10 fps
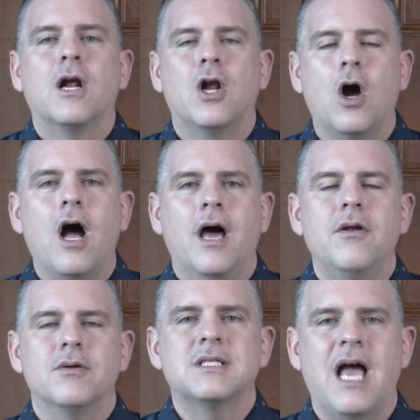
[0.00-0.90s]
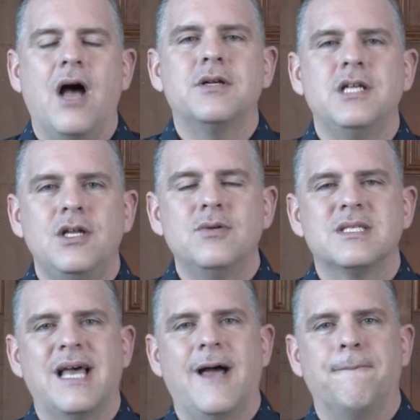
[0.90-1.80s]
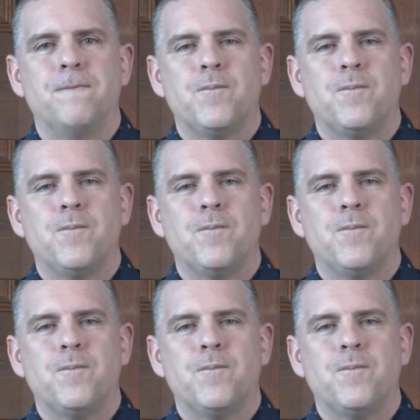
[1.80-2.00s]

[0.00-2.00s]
God knows how to use that.